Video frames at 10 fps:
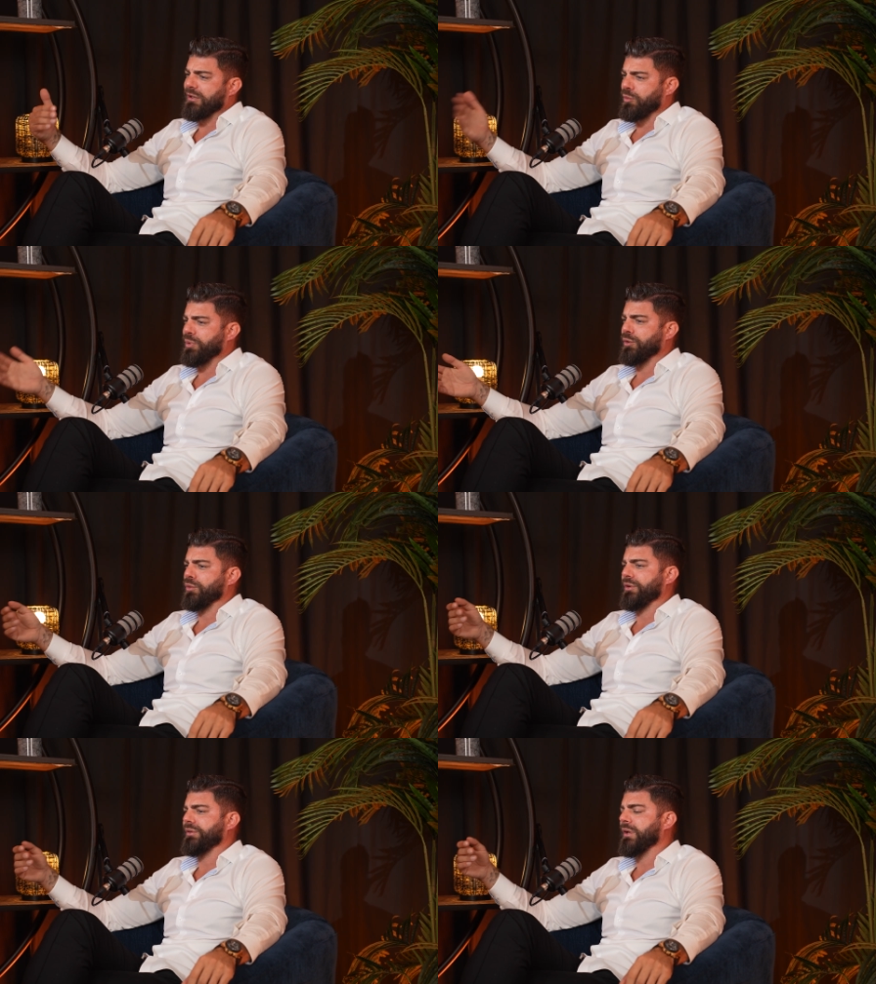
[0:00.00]

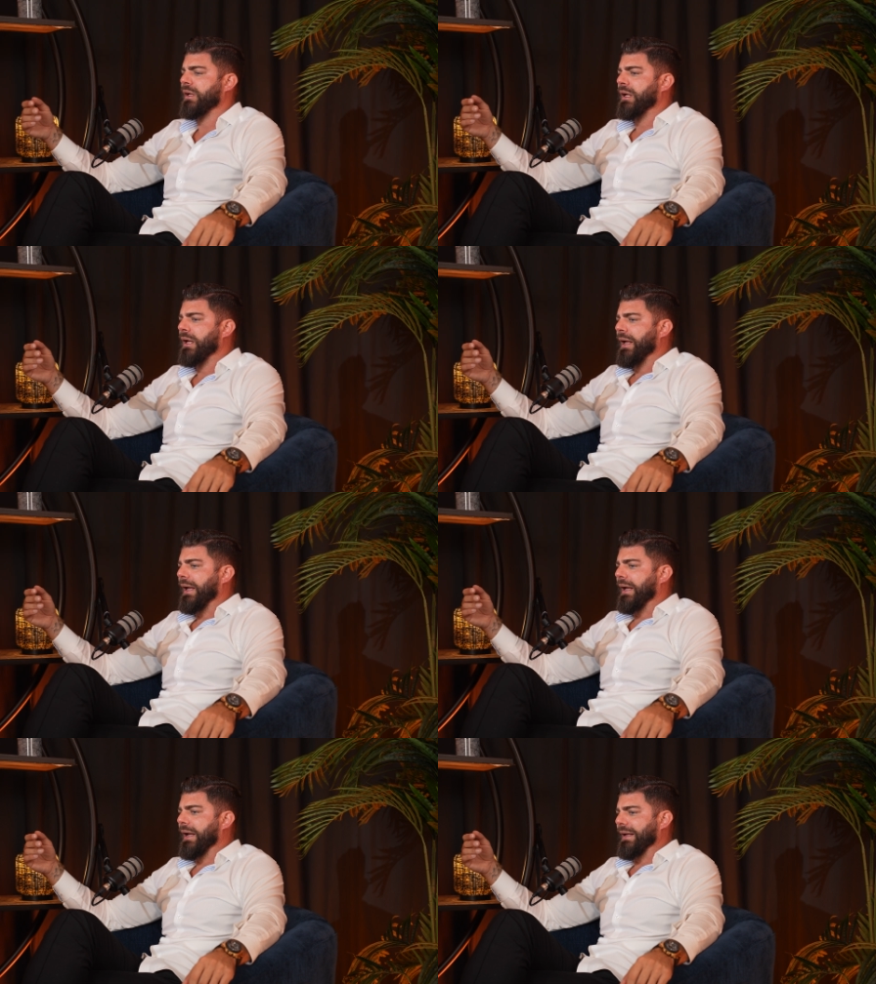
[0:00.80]
entrepreneurs,
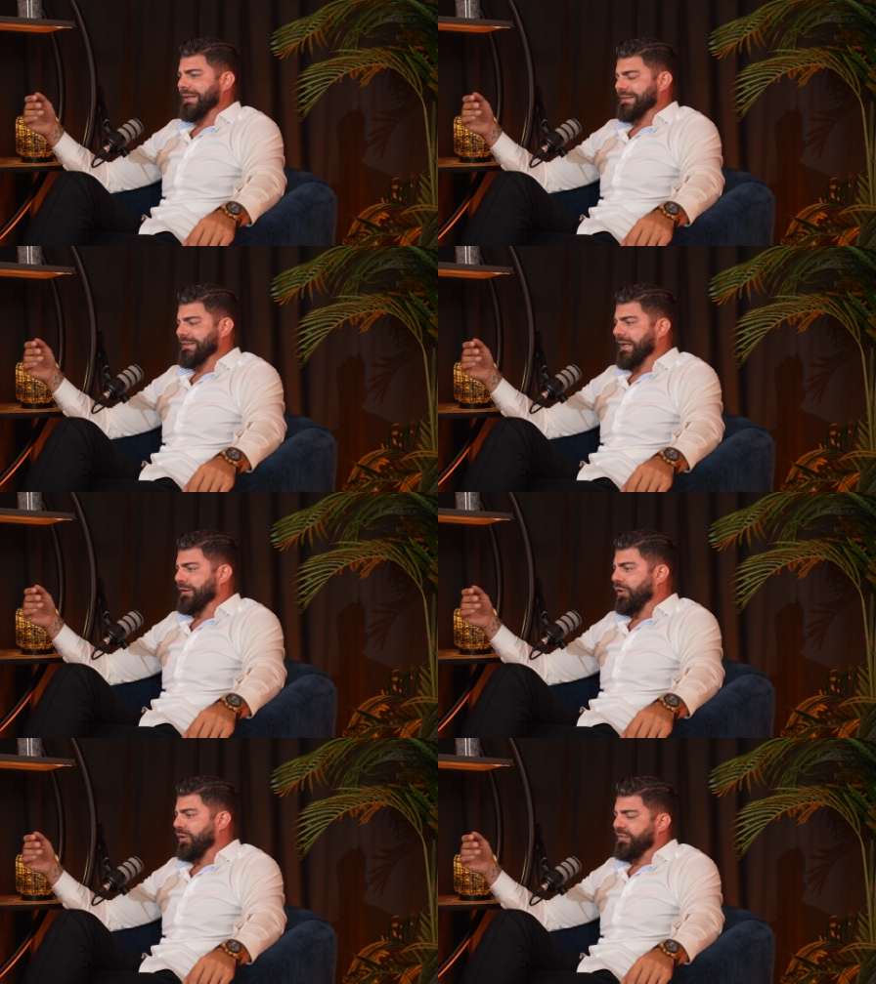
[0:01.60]

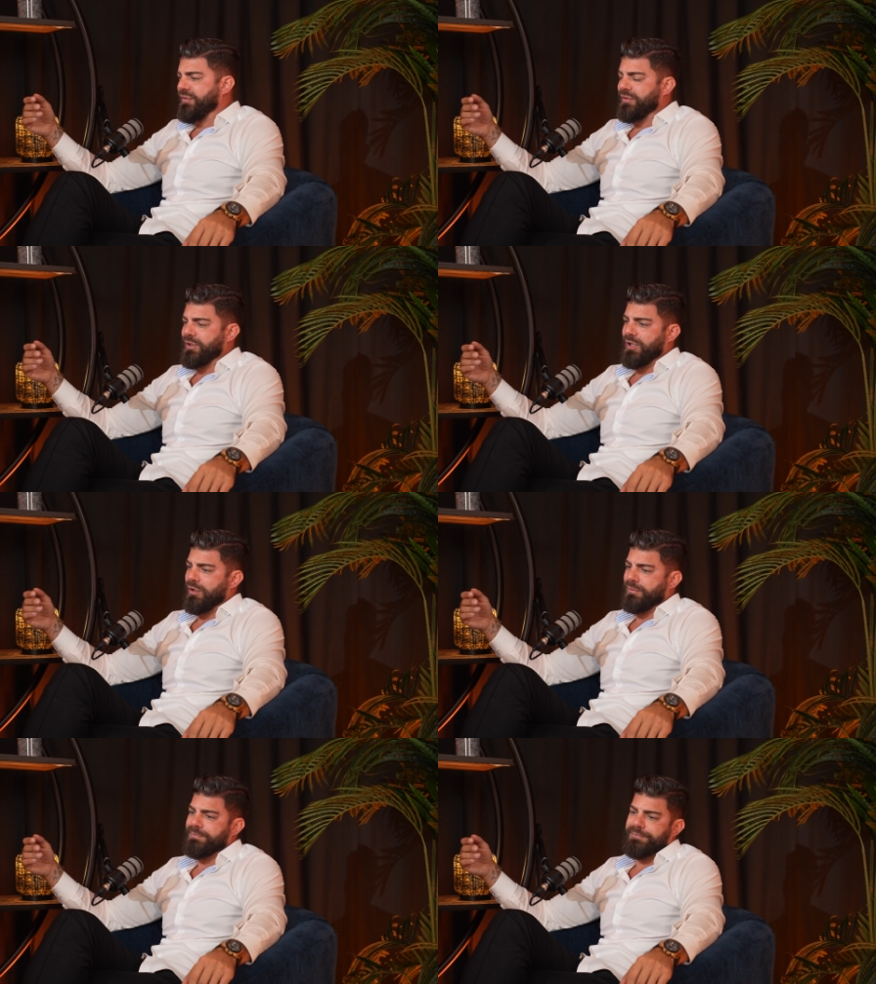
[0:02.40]
instead of,
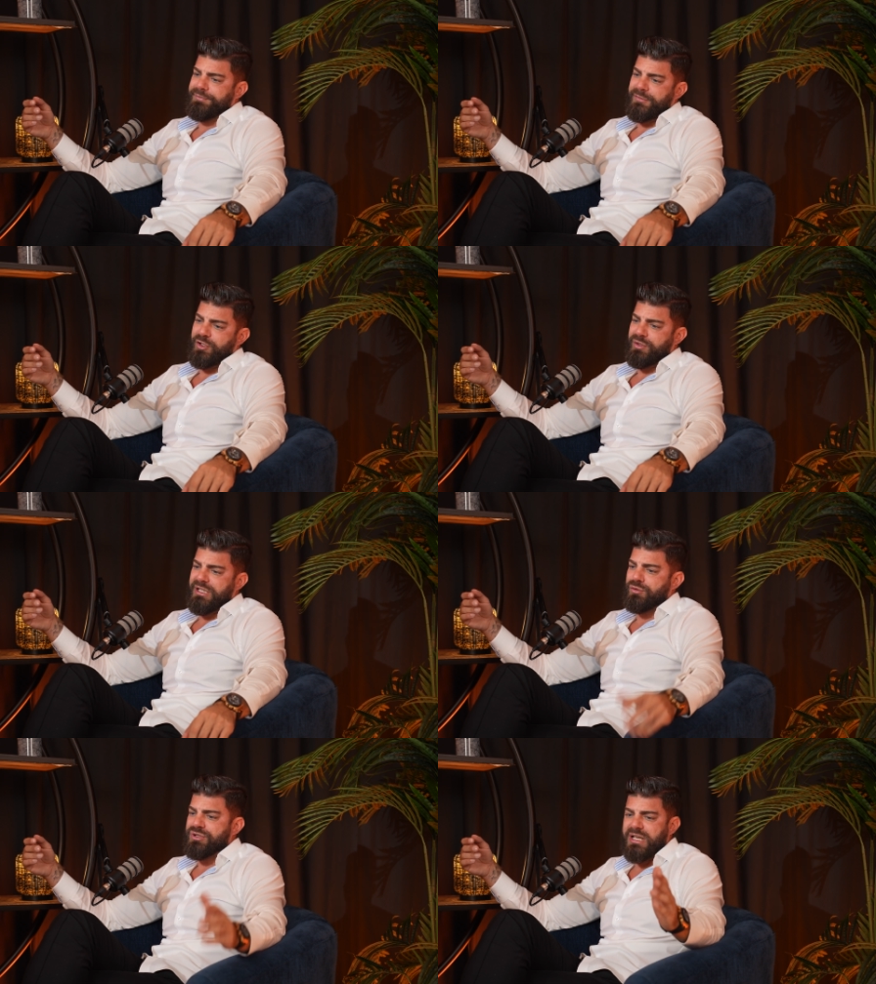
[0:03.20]
you
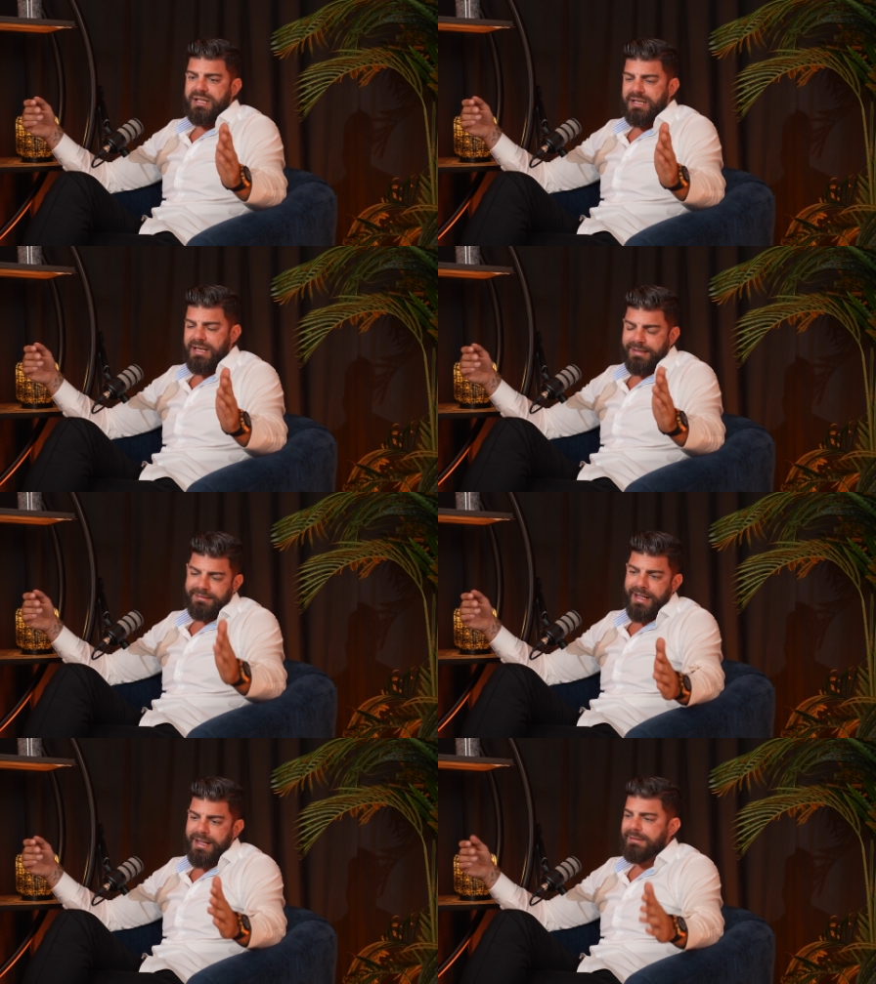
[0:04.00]
need to check in
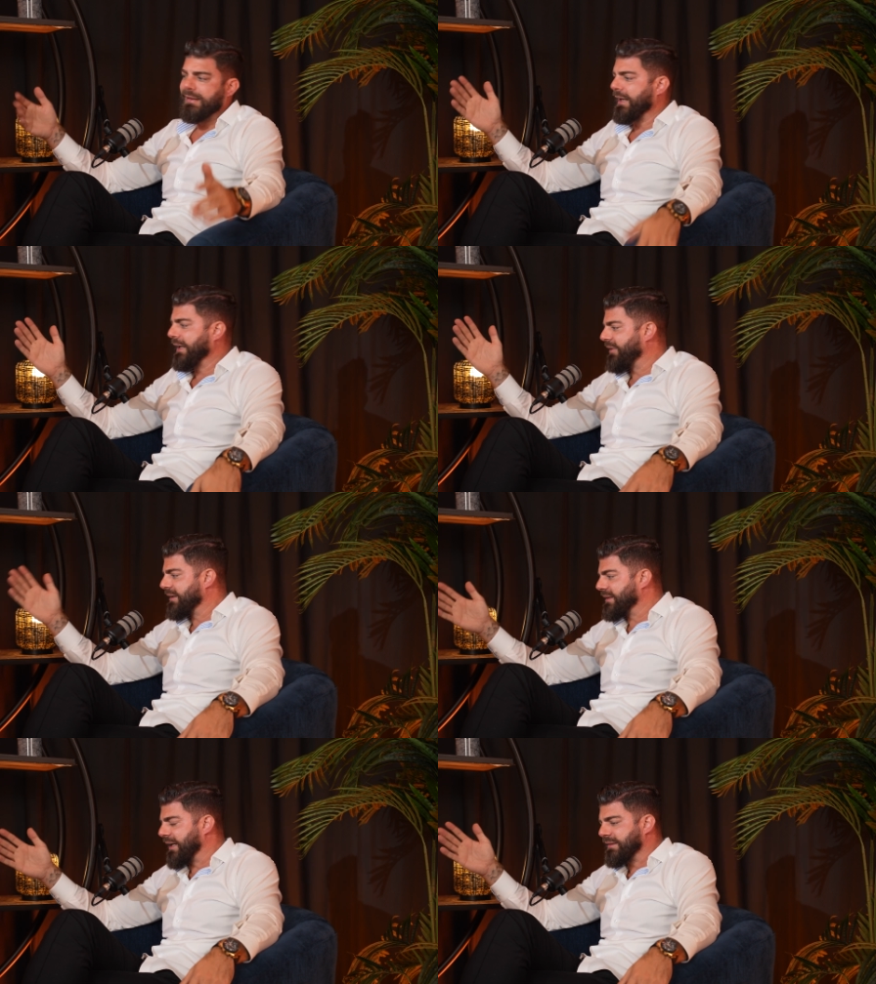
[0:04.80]
at 8 and leave
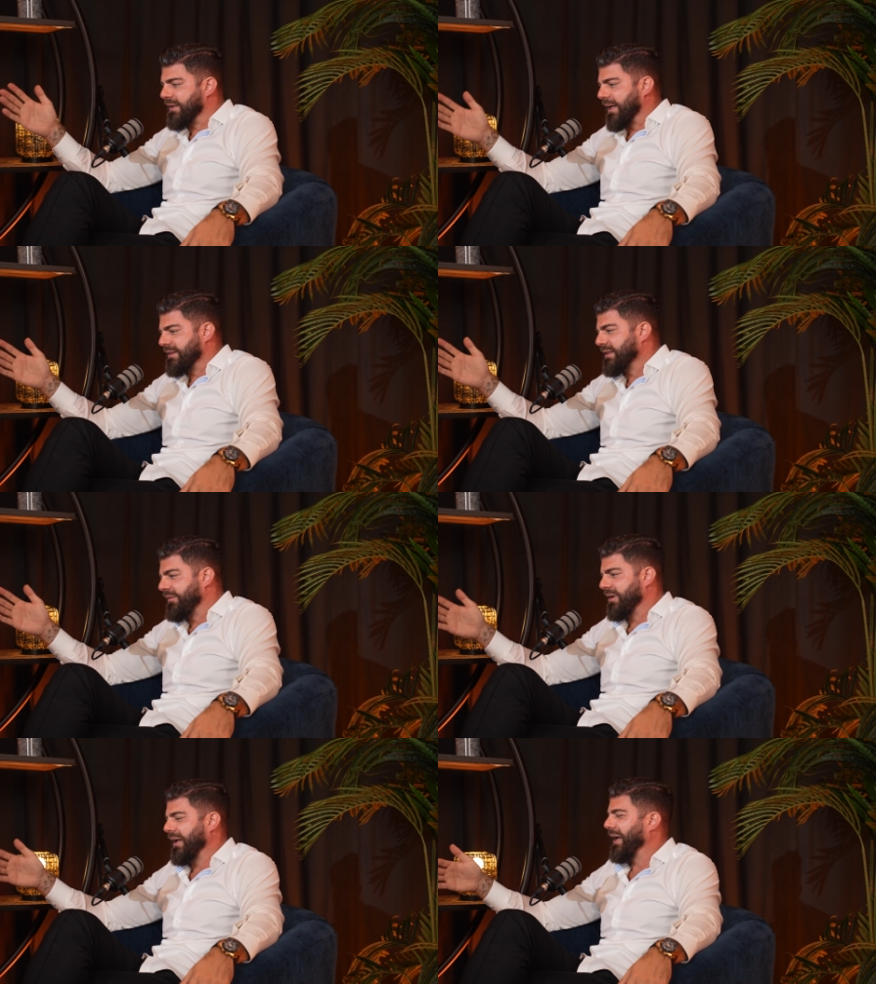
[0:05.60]
at
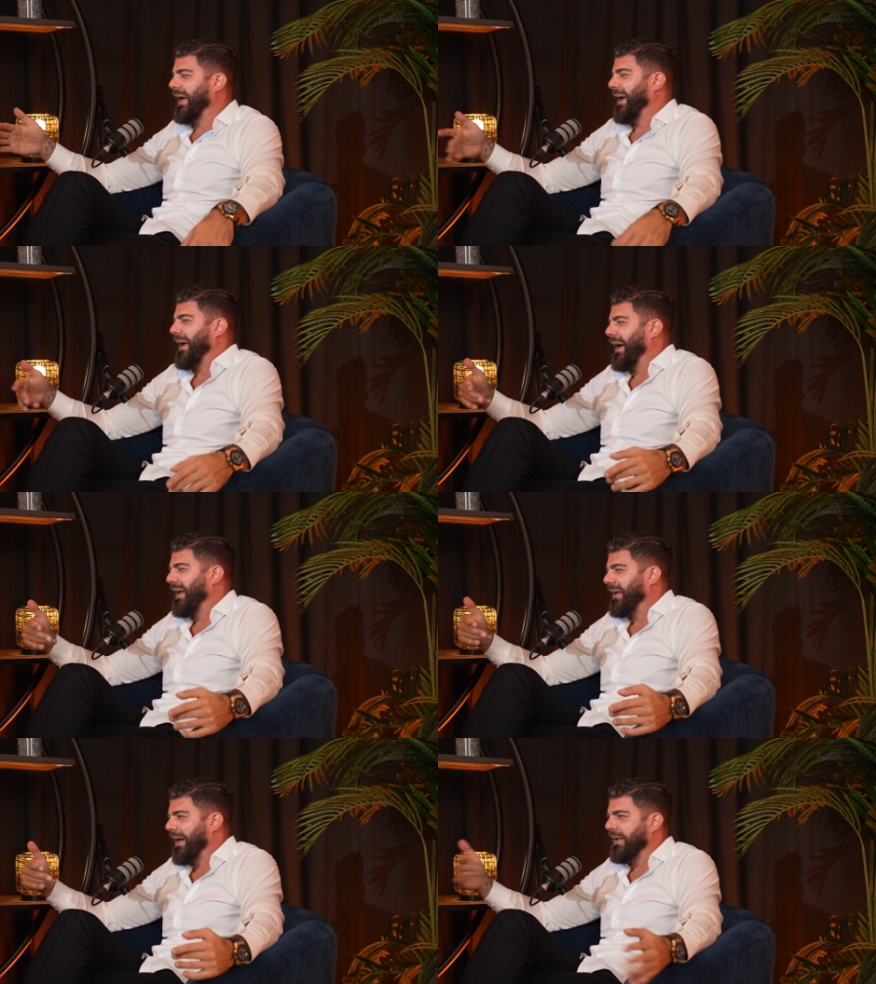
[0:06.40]
7.
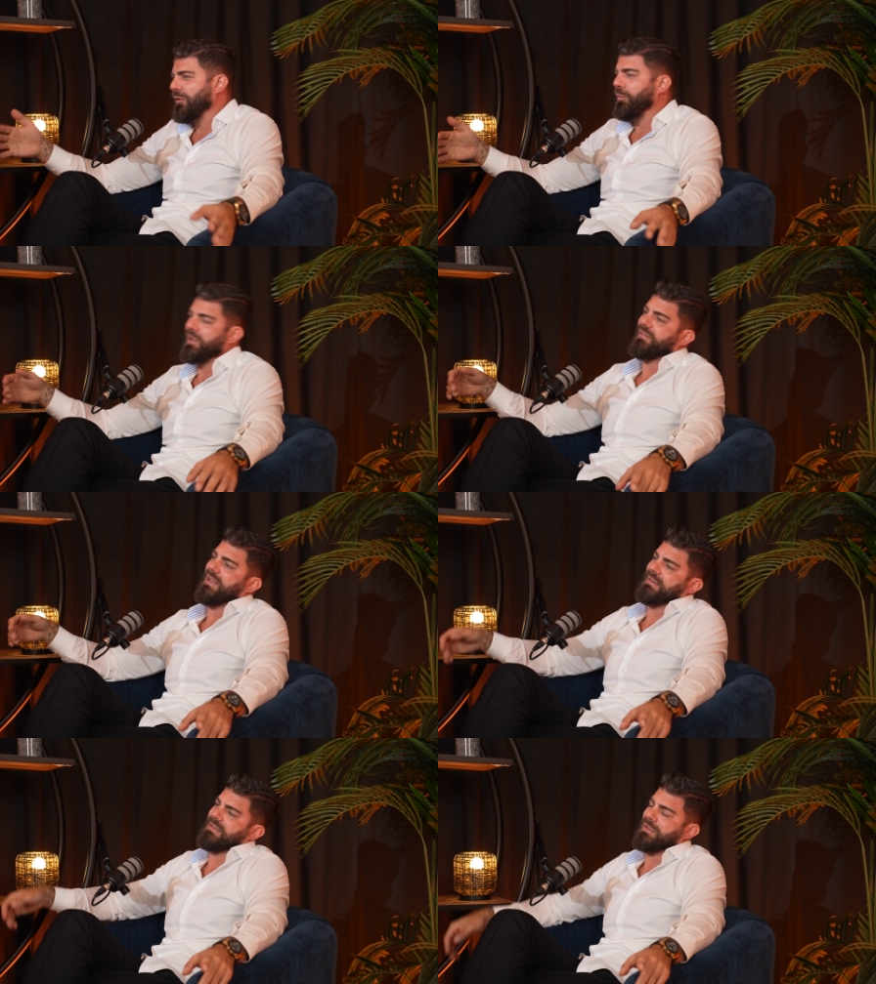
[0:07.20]
I don't believe
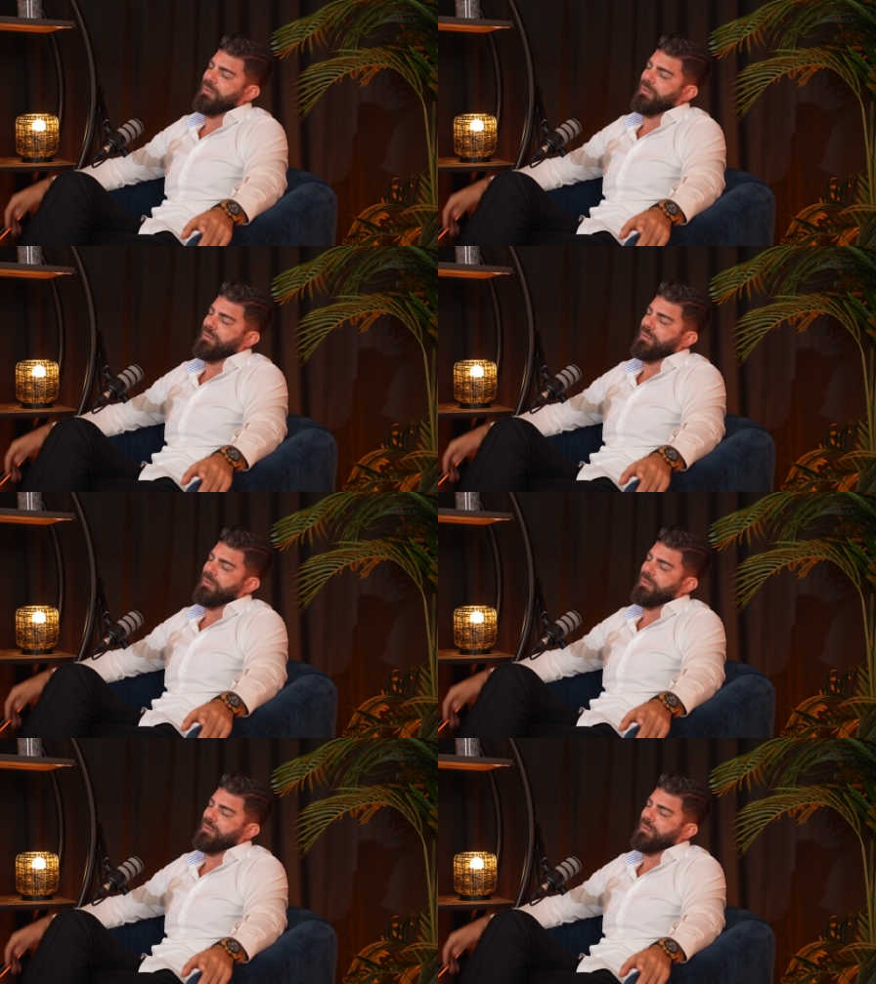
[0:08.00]
that is